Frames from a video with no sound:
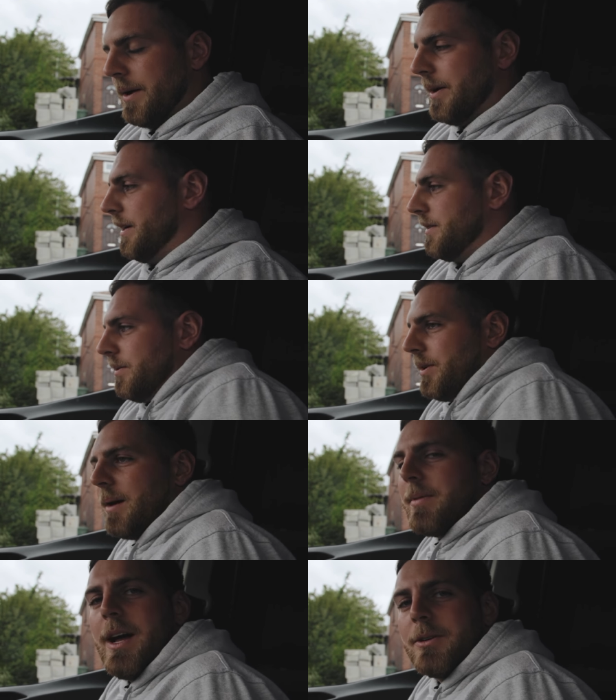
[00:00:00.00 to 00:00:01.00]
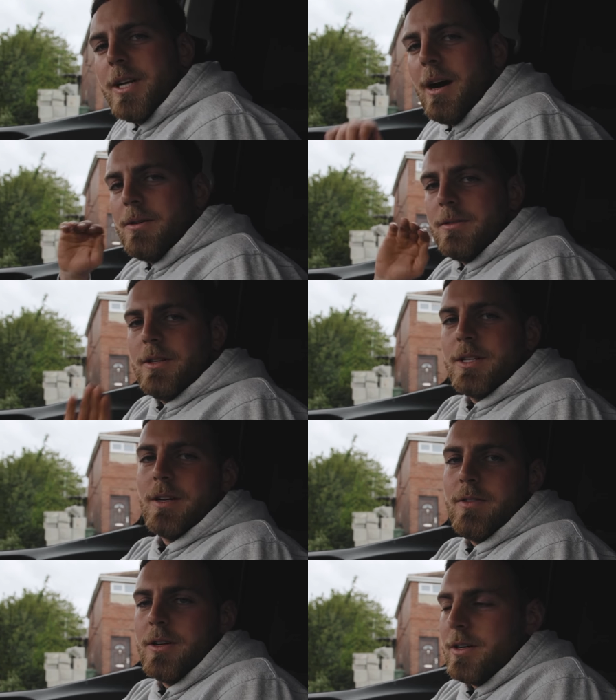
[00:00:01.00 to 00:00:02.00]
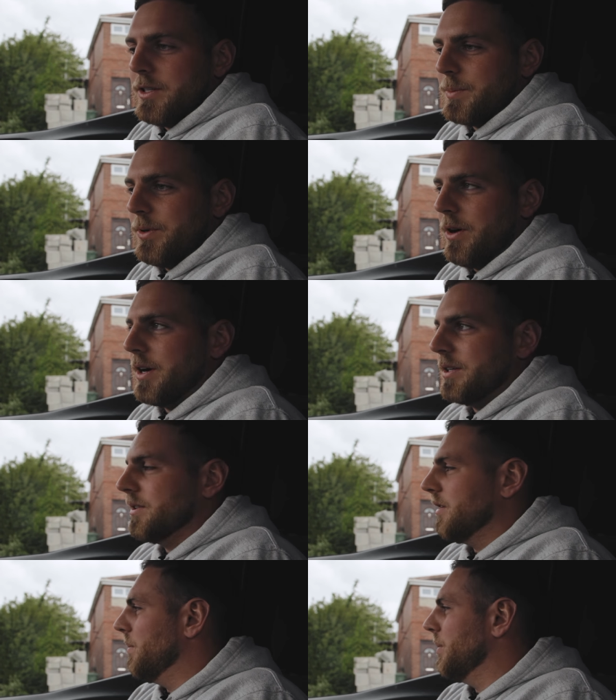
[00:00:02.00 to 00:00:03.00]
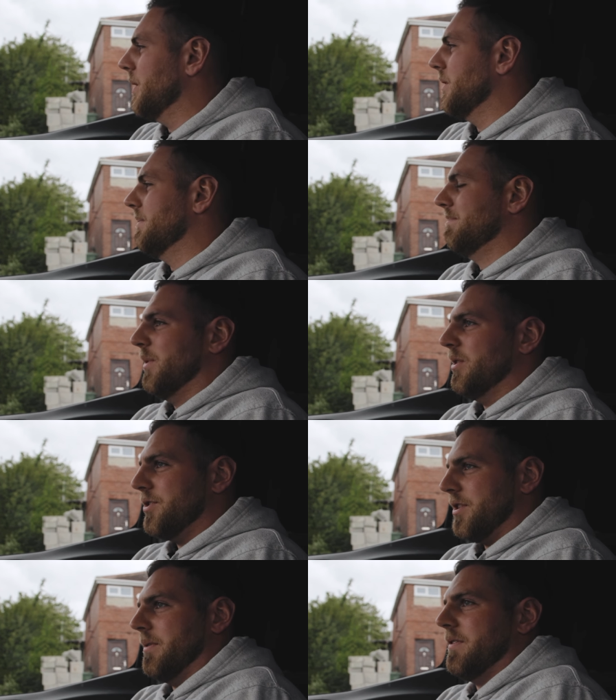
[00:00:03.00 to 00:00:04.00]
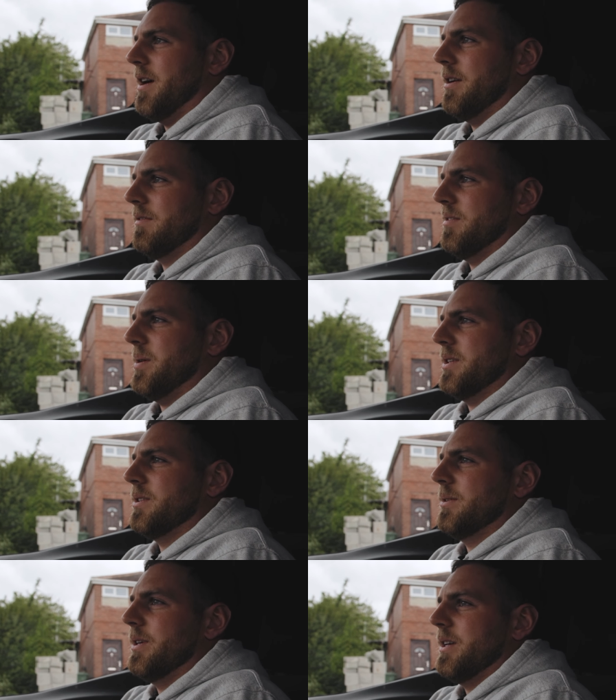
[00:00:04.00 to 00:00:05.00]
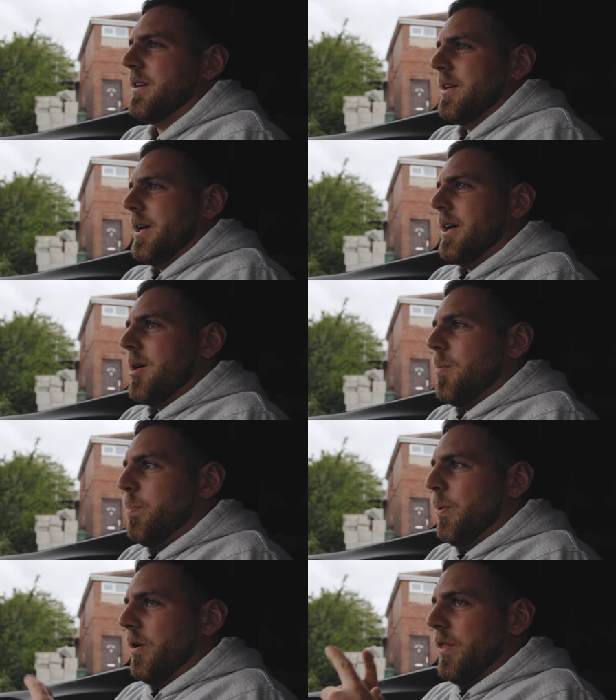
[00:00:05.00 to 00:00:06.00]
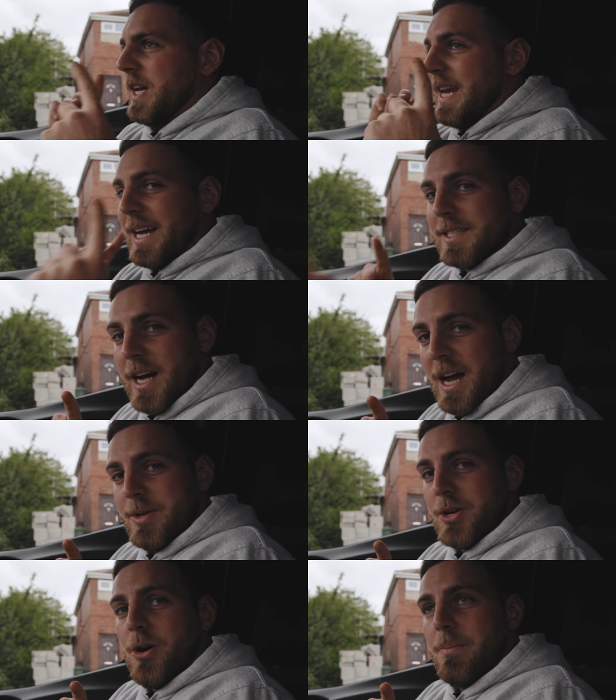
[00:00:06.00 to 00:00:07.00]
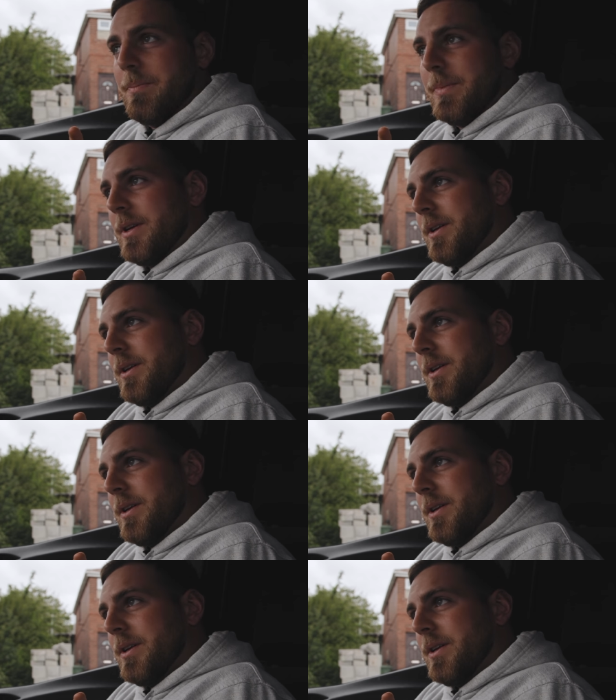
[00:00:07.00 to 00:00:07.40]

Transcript: Anyway, we're at my house now. Let's have a look at this progress. There's not been much, to be fair, over the past 2 weeks, but the next time you come,